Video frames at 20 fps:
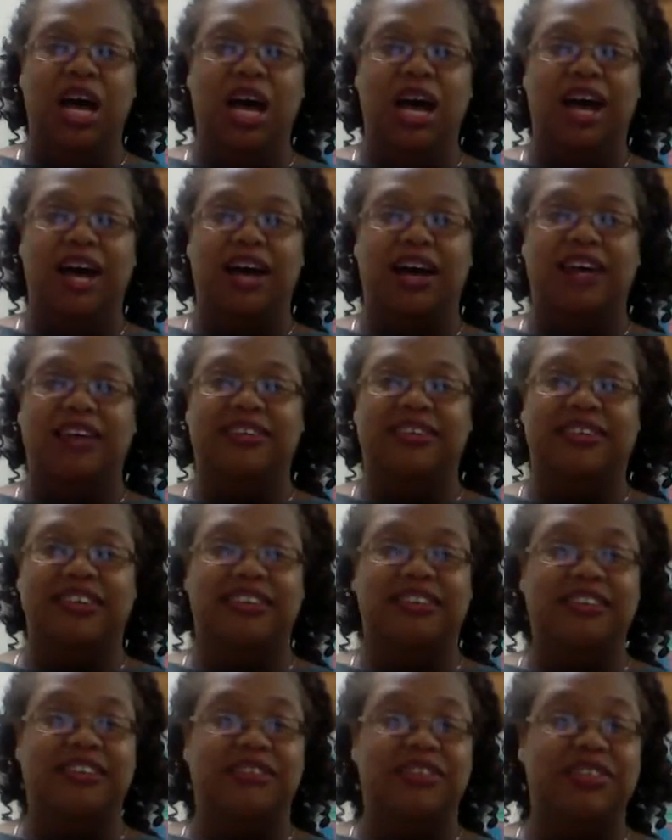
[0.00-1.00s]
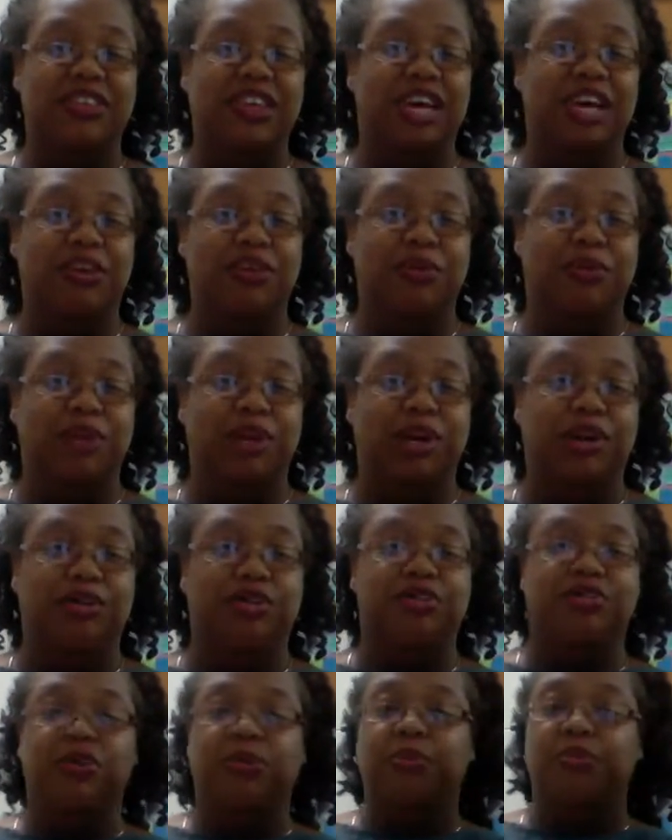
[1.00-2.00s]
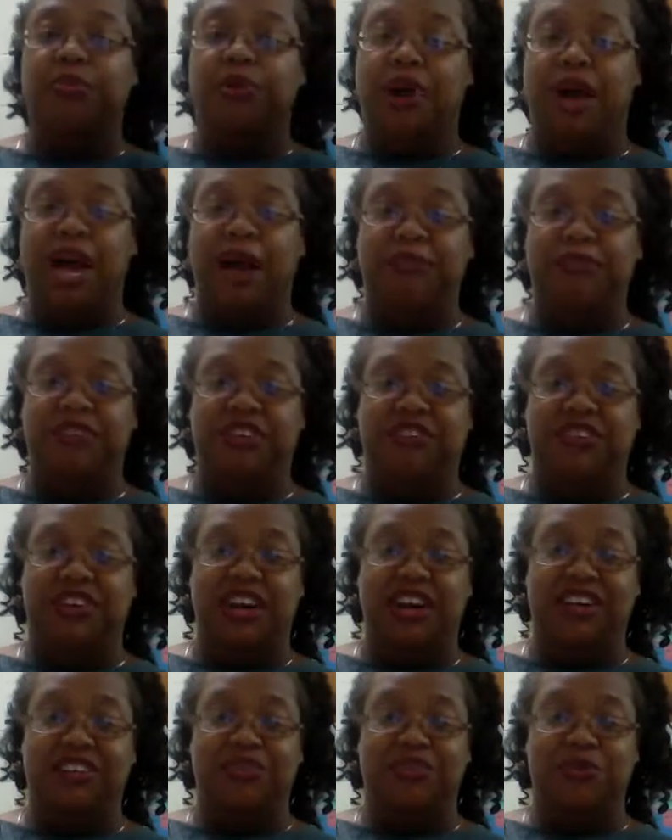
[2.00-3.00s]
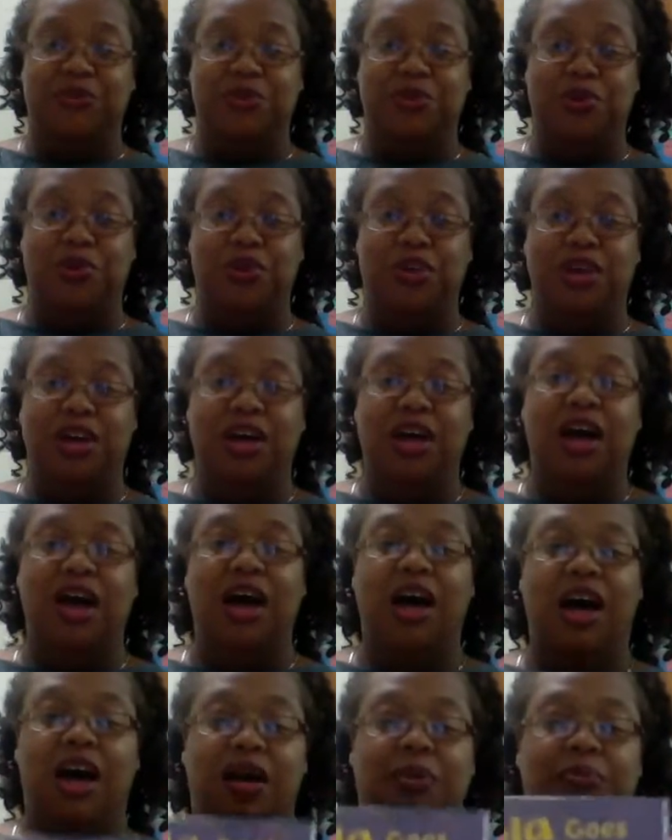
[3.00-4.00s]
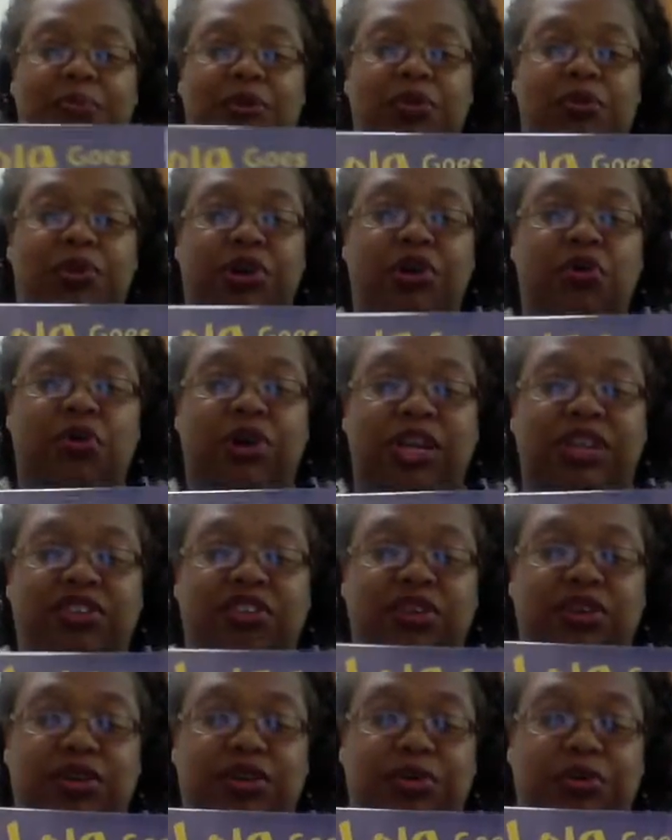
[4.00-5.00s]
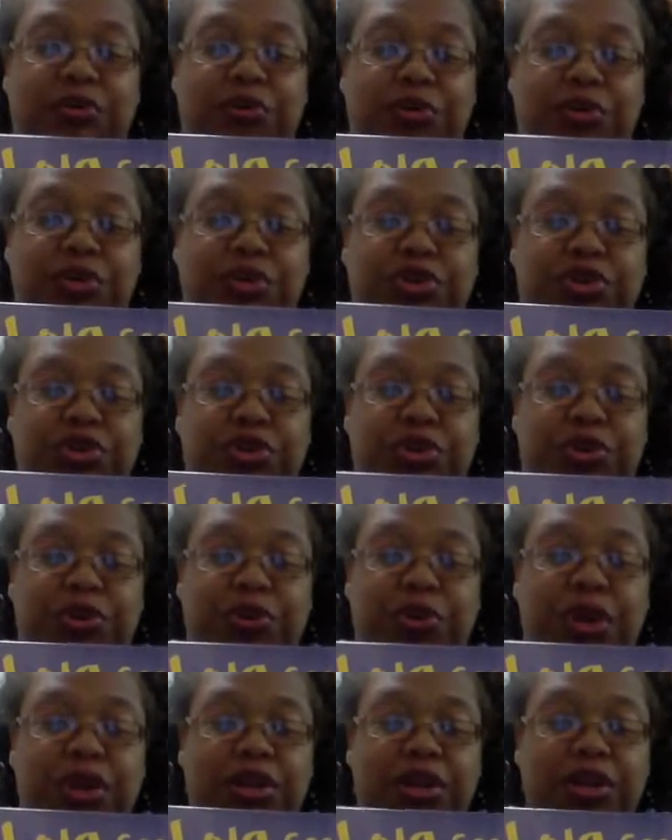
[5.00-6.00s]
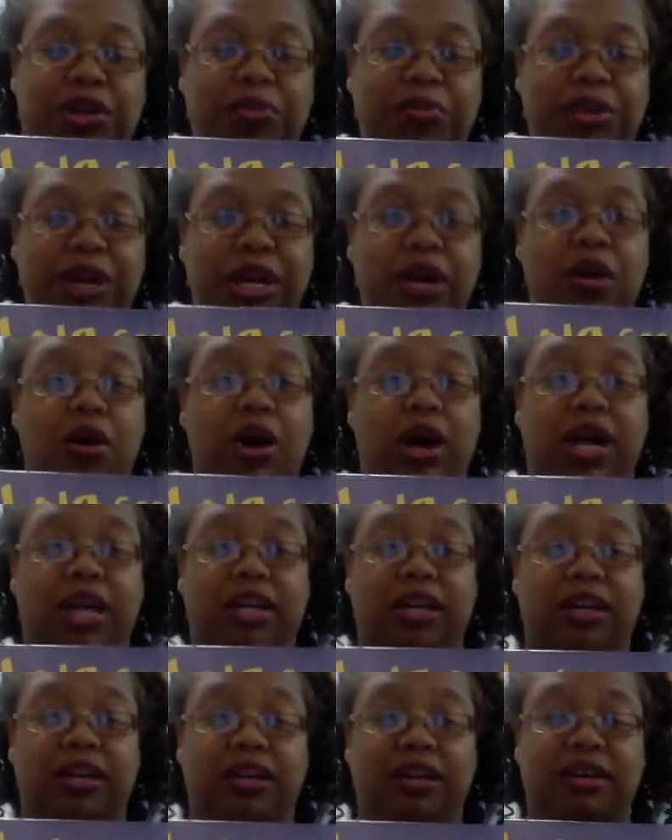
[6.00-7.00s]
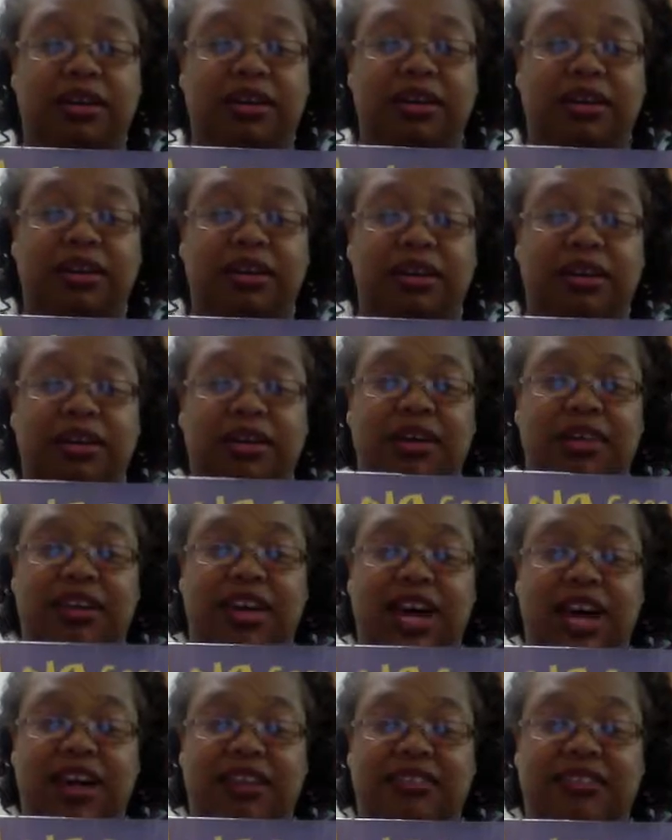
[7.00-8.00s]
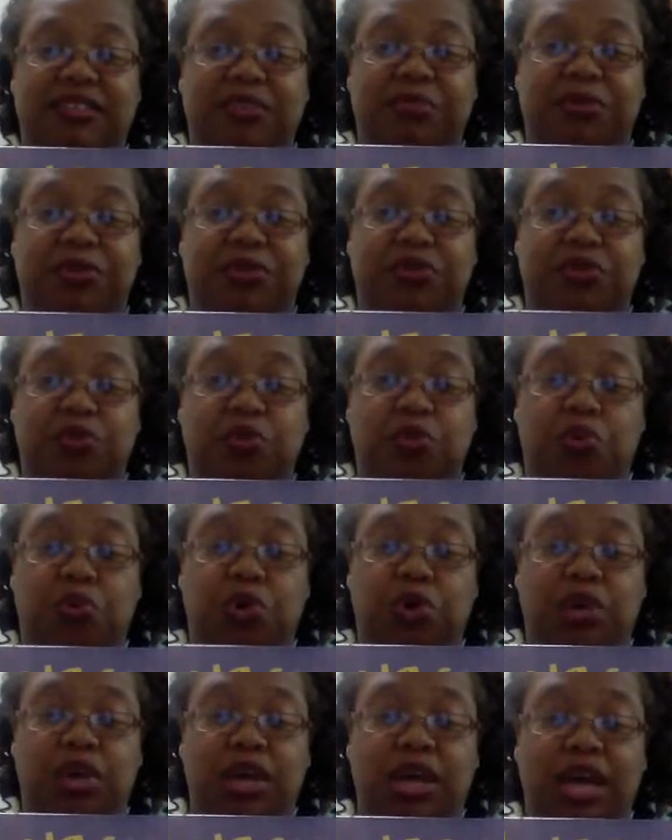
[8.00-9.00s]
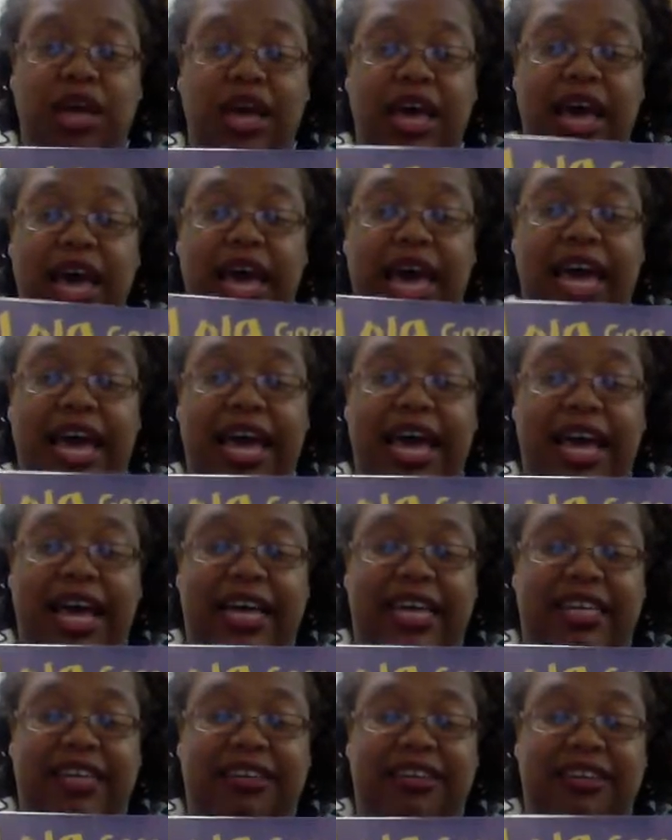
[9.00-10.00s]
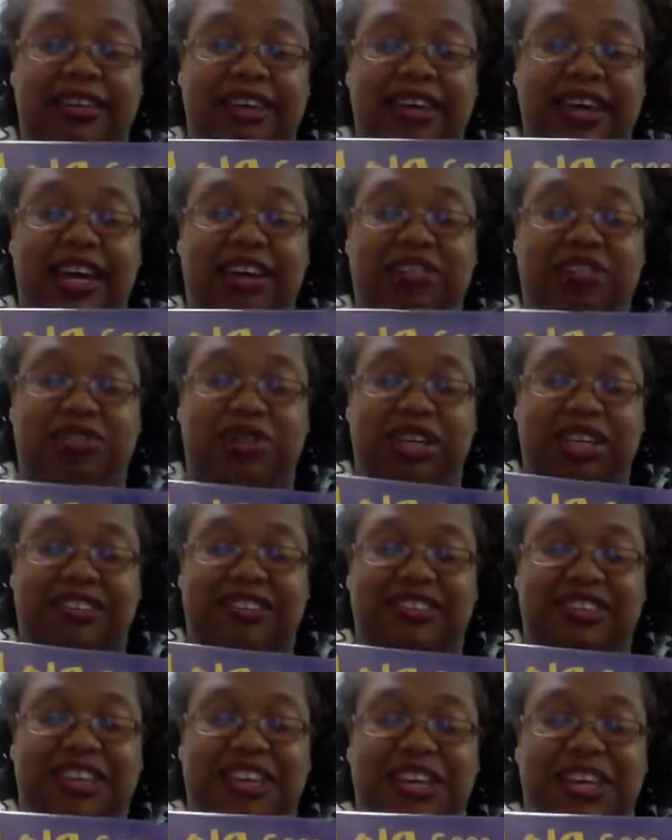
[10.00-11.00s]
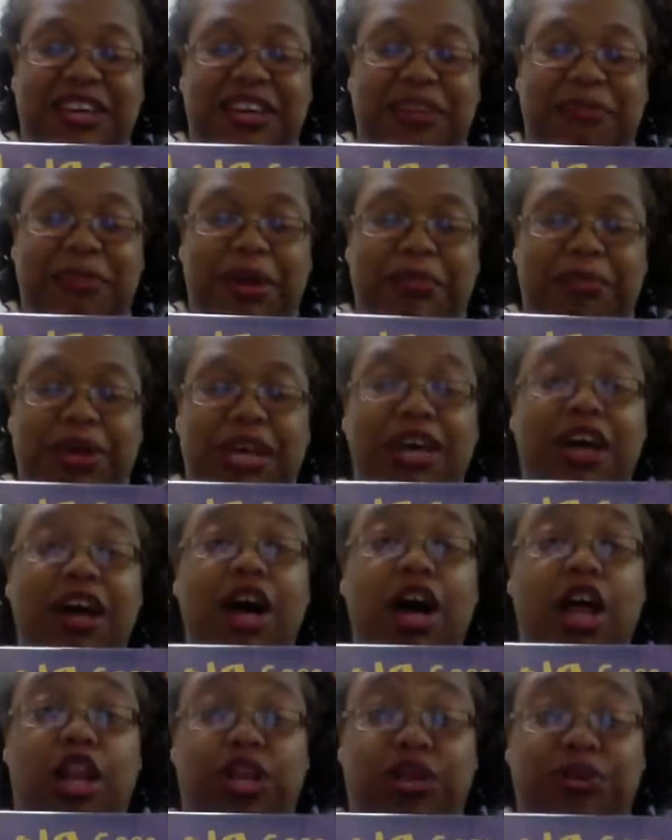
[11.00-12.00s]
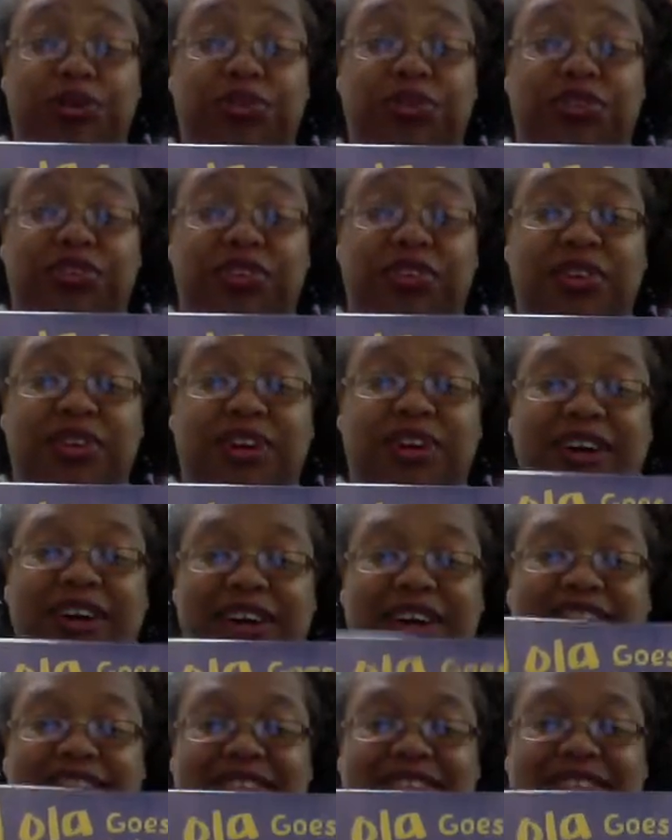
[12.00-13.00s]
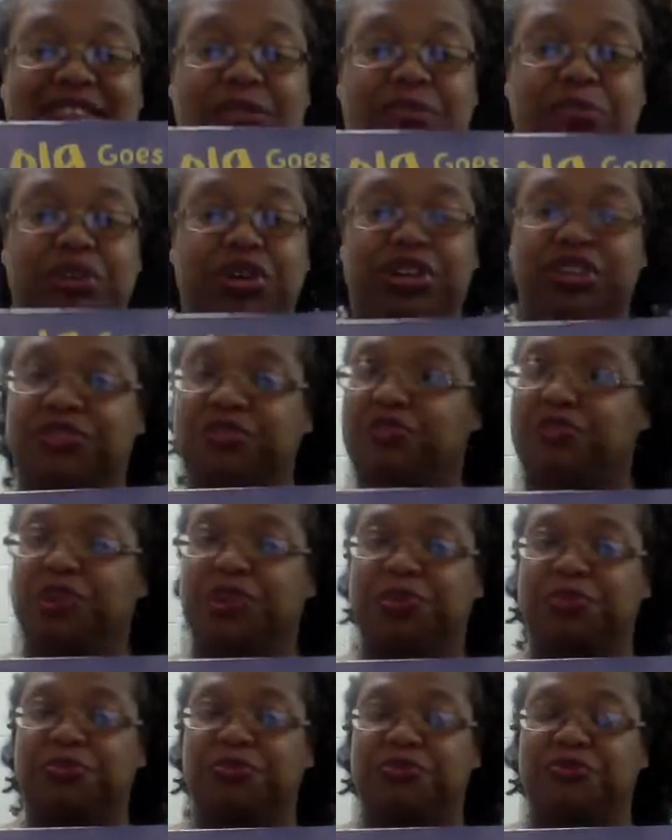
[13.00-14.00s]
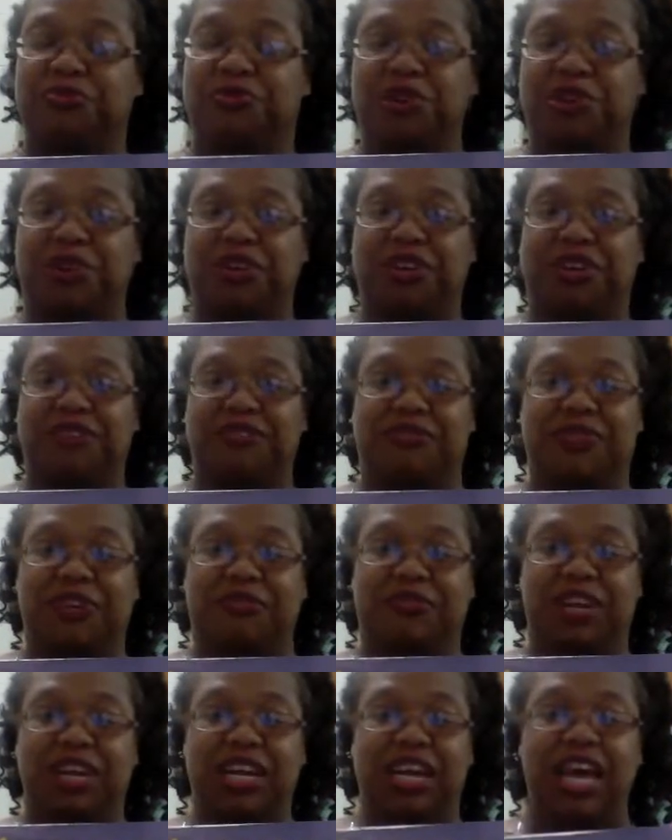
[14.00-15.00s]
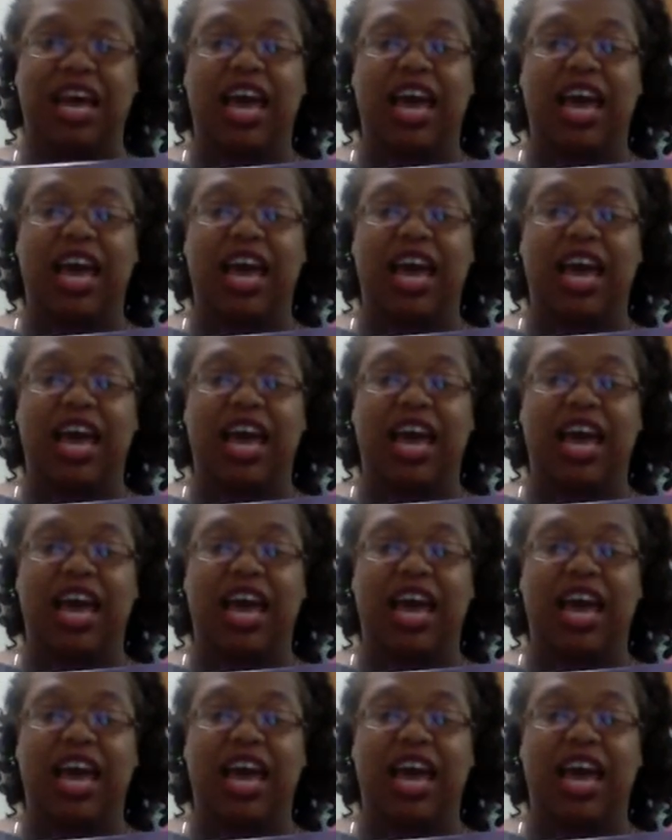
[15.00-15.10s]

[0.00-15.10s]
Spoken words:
6th, 7th, 8th graders, perhaps even high school, but we're going to do a little bit on the concept of school, and as you can see, maybe colors, because this book is very, very vivid.